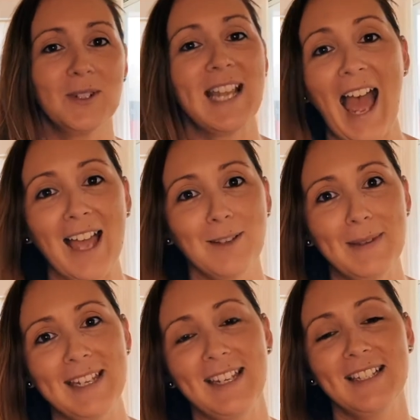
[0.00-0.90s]
tag
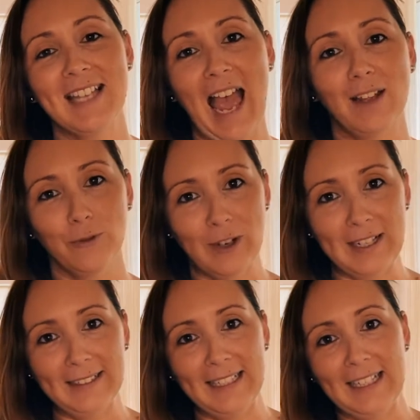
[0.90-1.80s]
me, tag
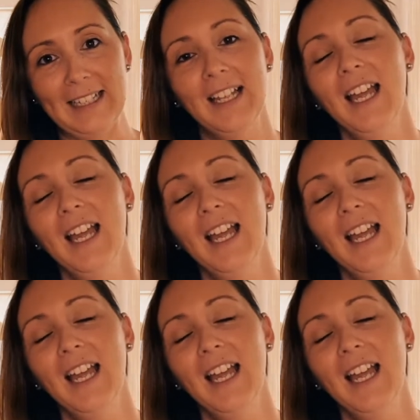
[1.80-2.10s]
Freely,